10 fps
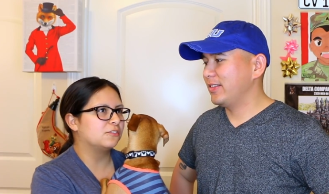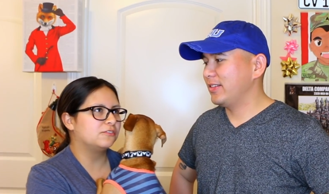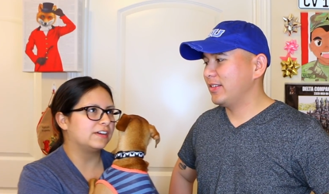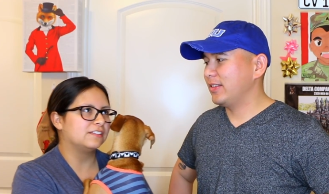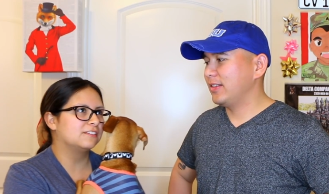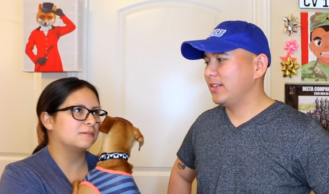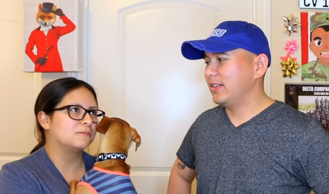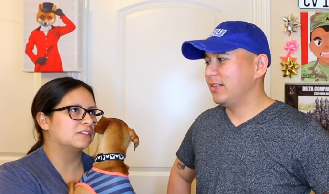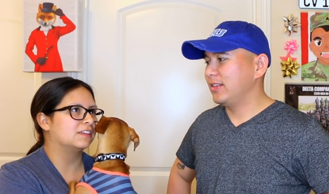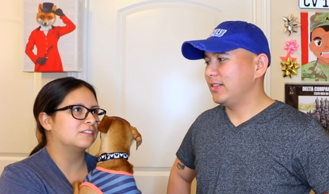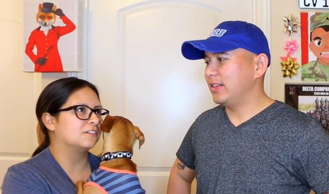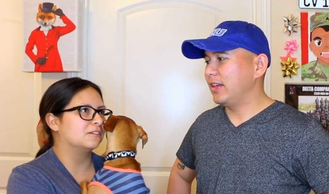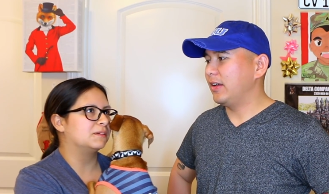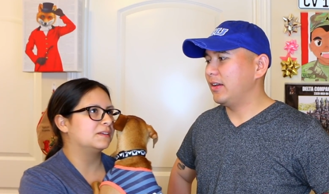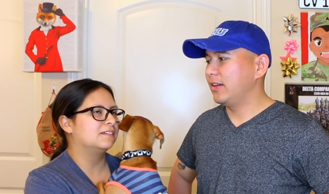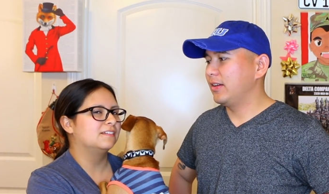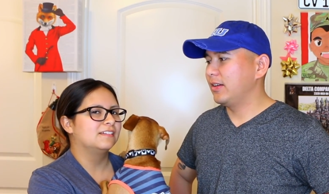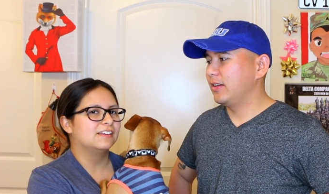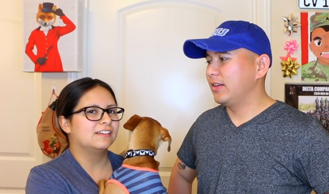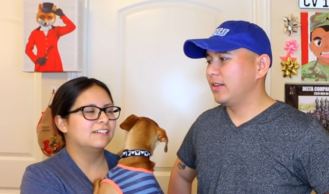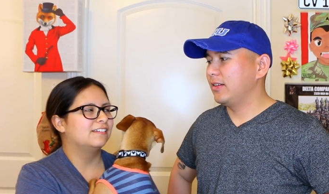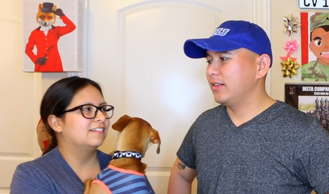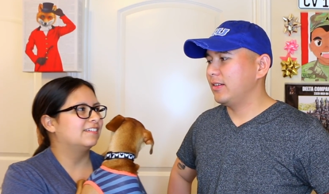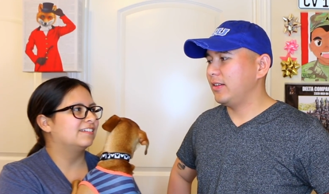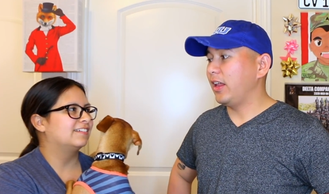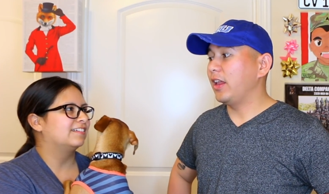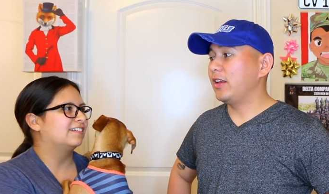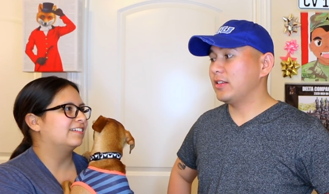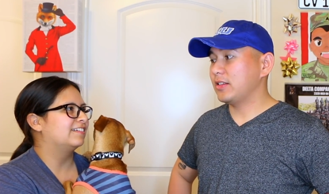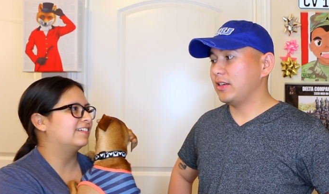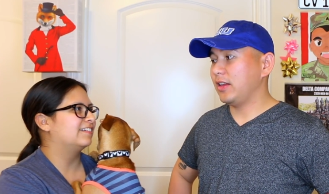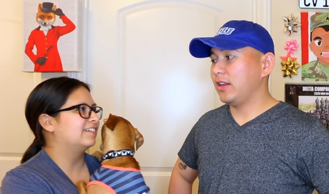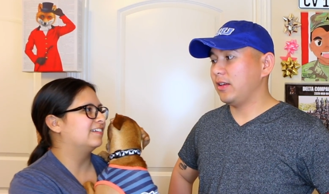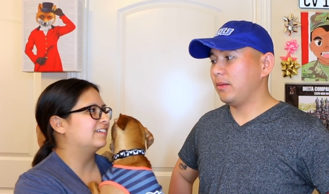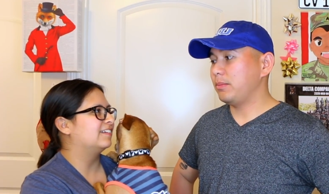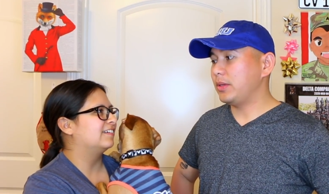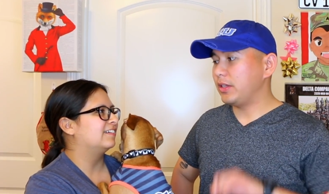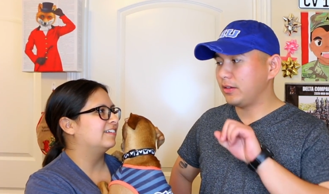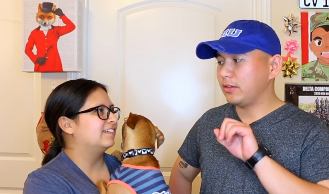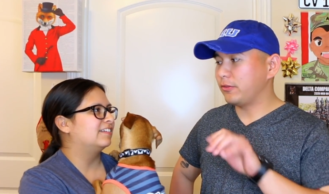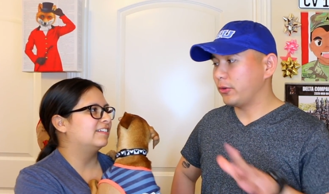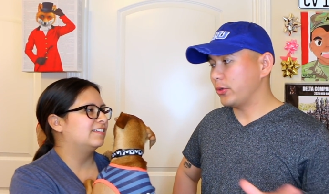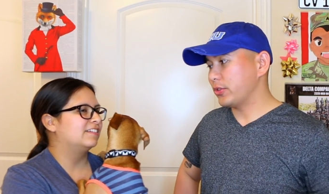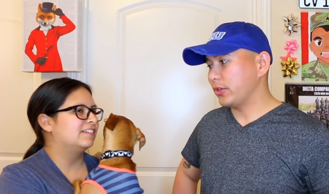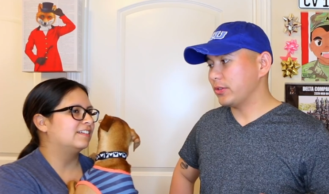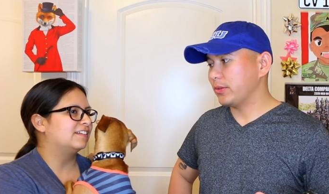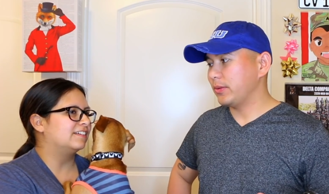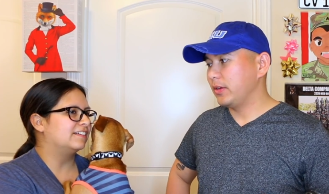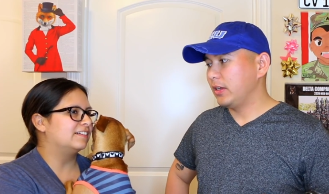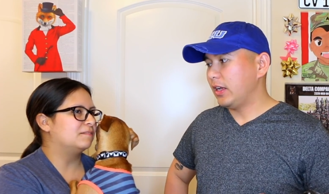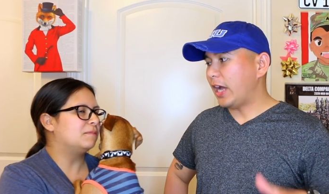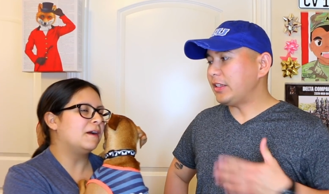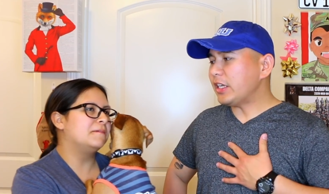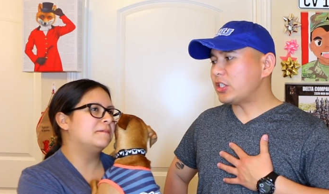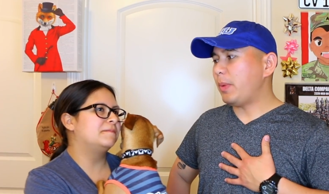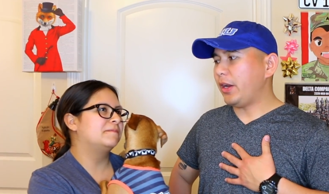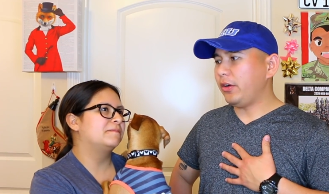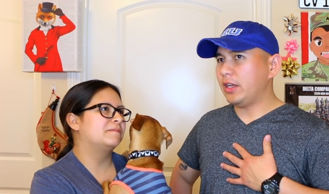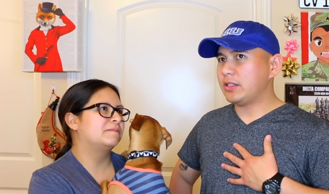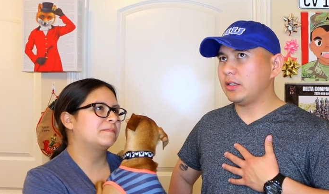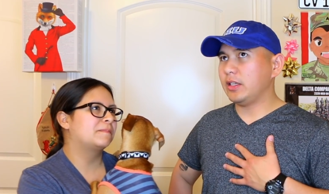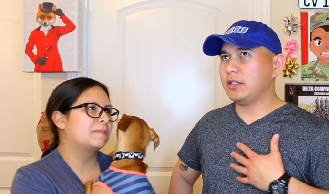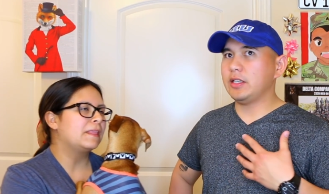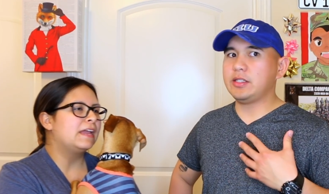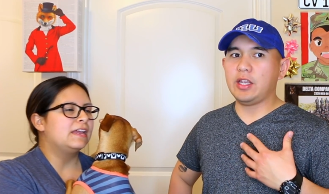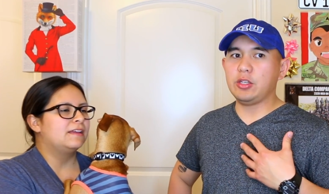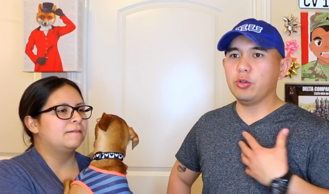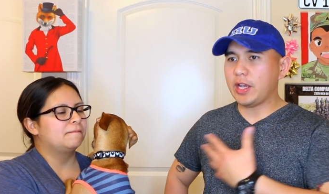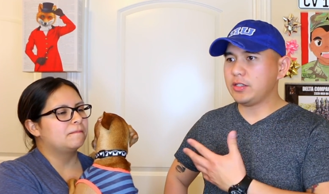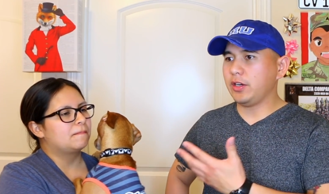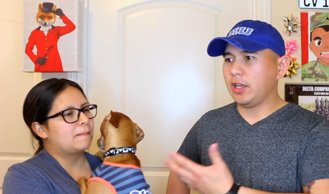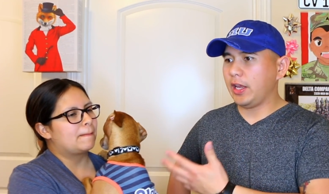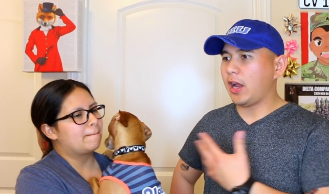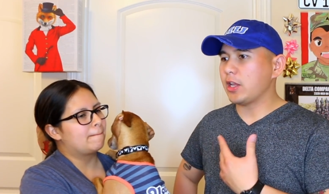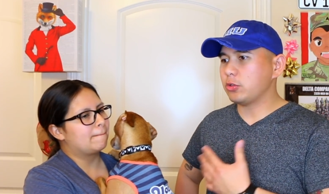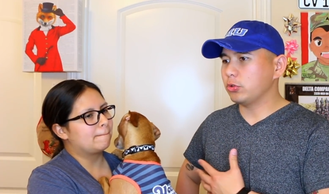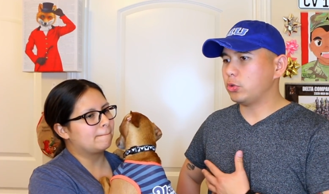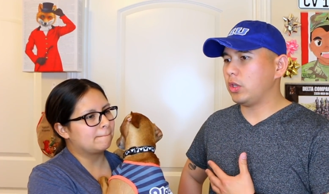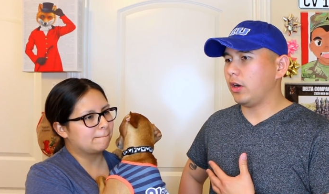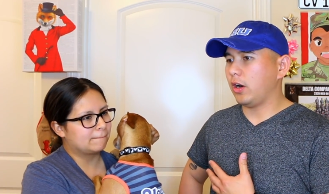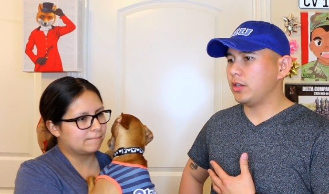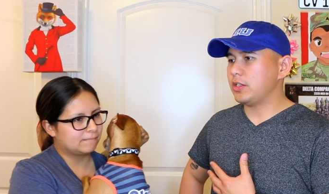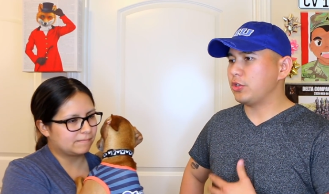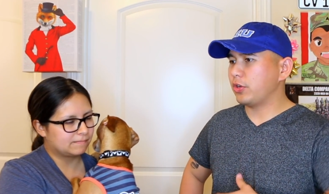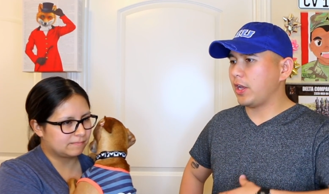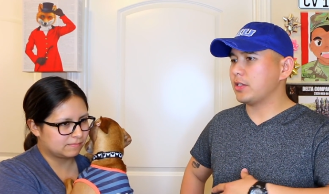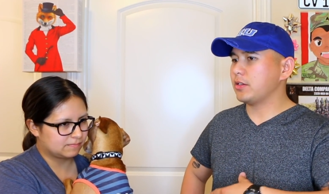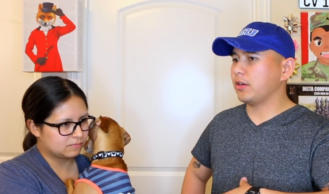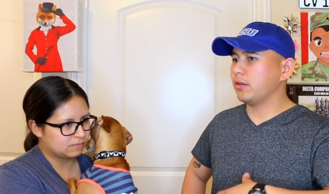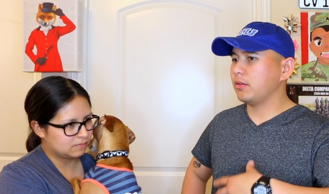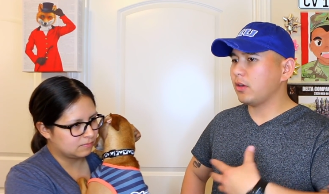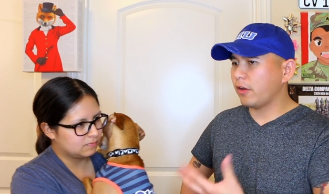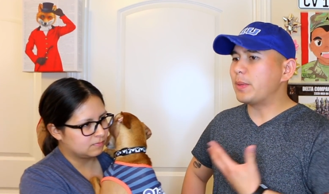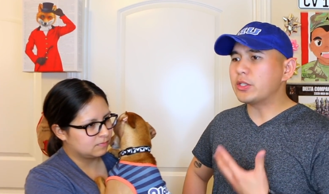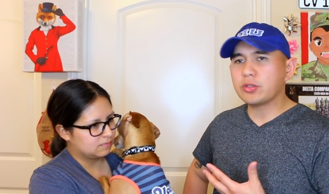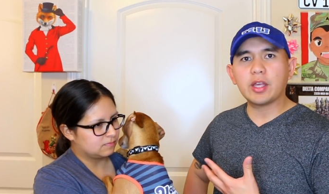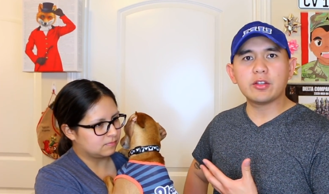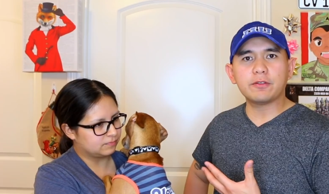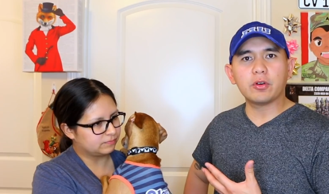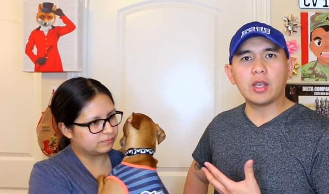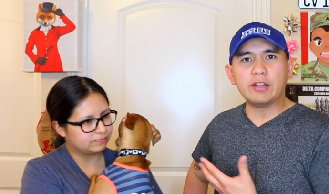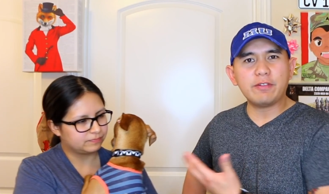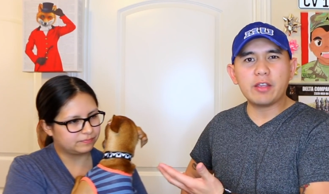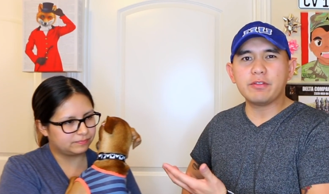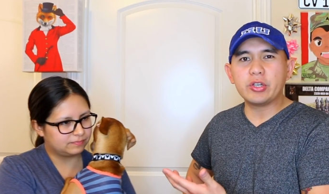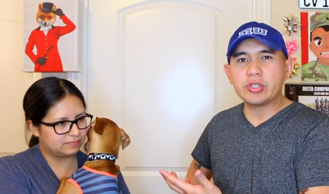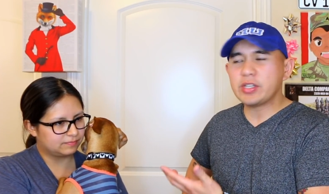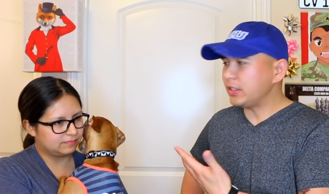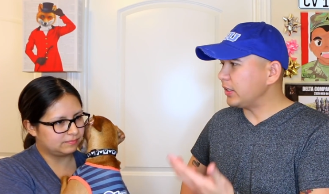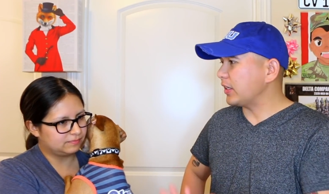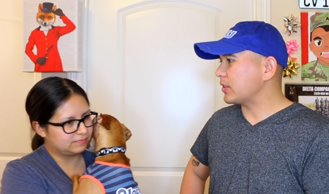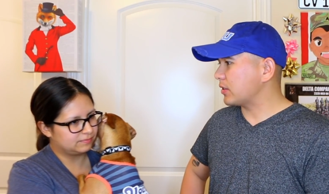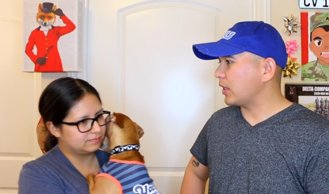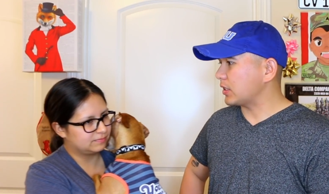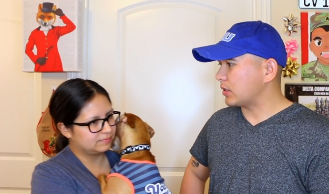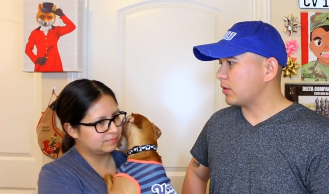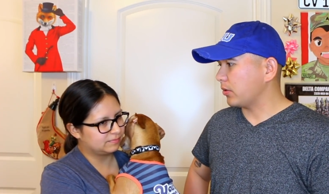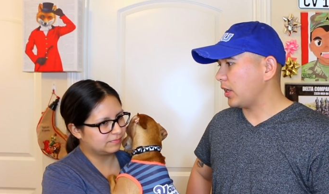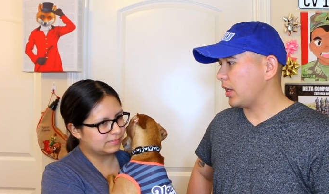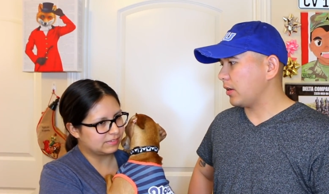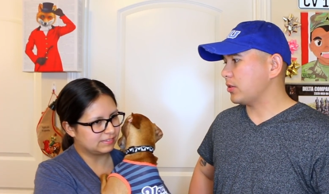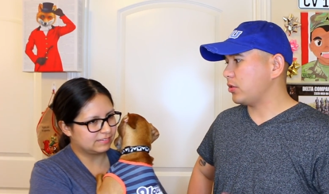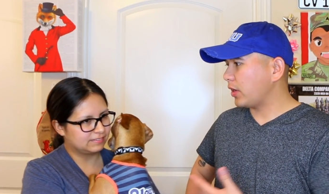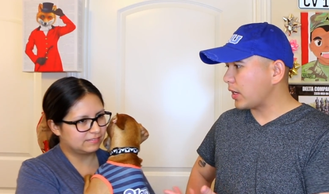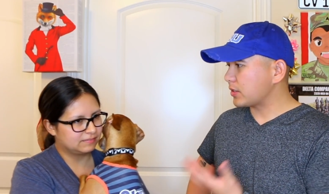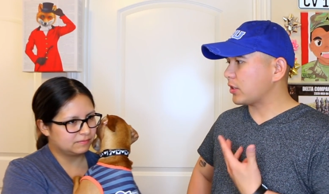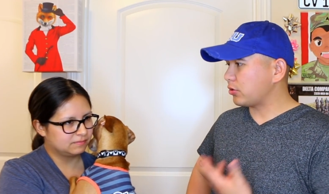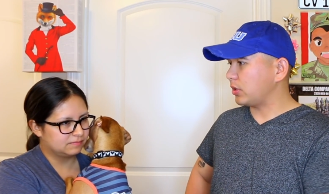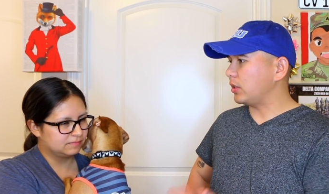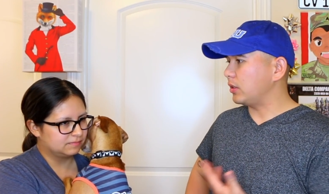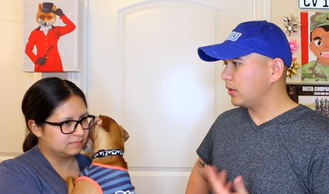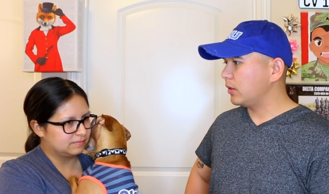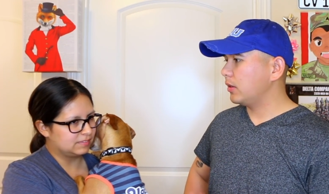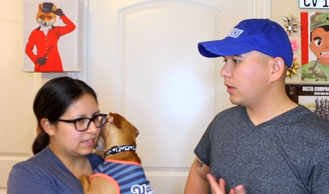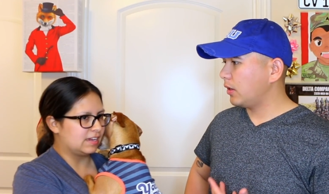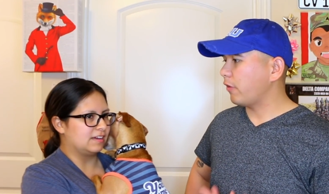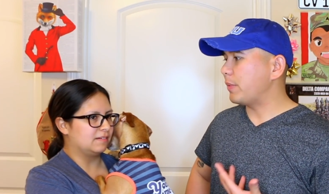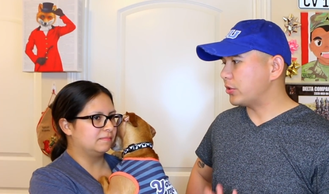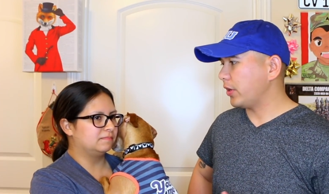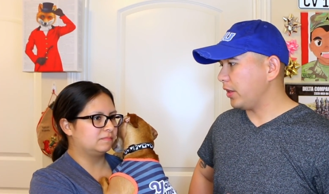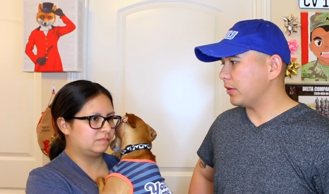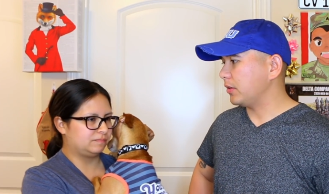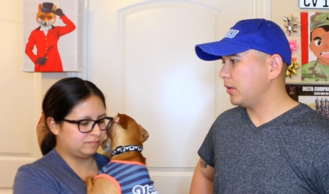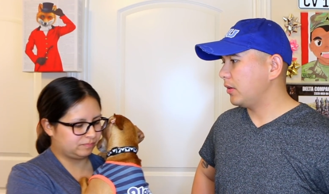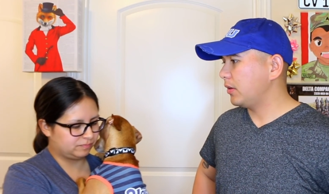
Speaker 1: you'll find someone in
Speaker 2: the army. And it's gonna end up being divorced also. I think it's better as, let's say you guys are like high school sweethearts and you guys are have been together for like 5 years. I think that's okay because you guys actually have been together.